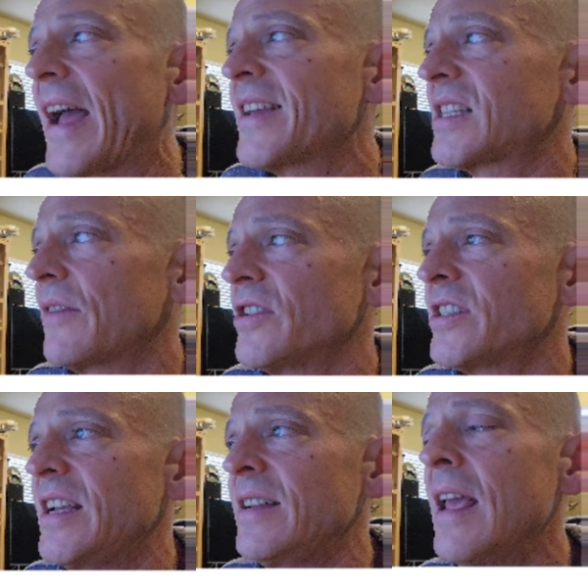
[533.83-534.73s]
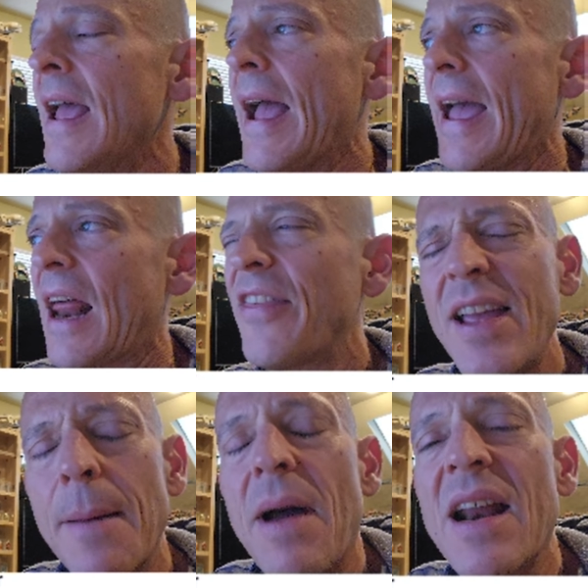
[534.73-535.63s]
last 17. And I
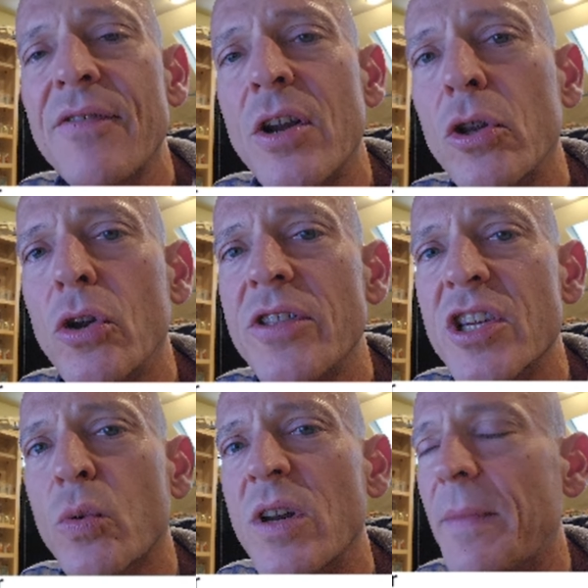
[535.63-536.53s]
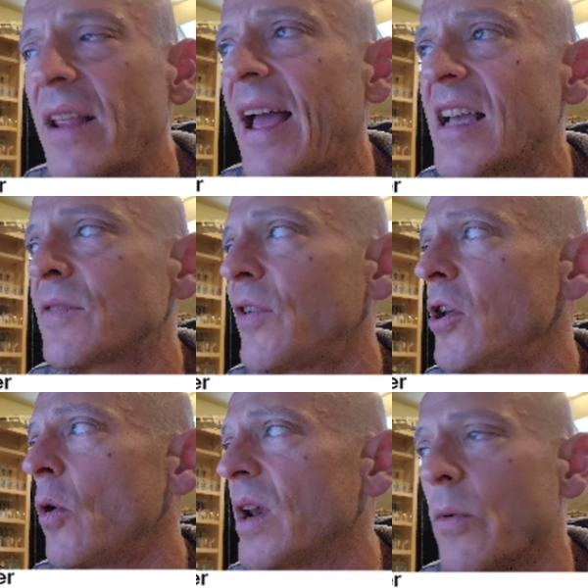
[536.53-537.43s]
think I might have included this one in my last
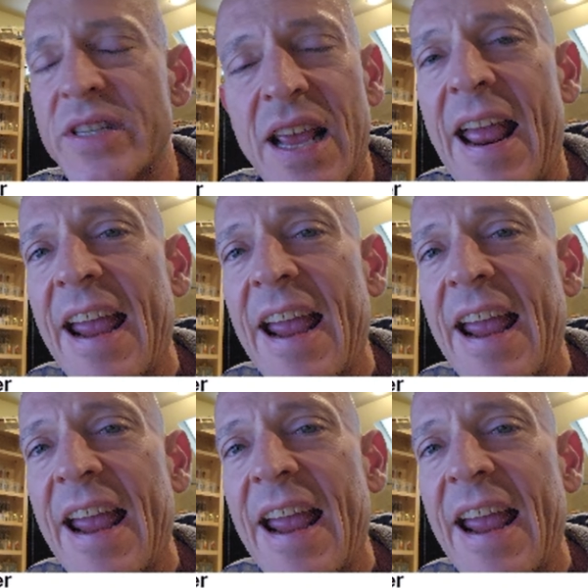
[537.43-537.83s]
video when it was at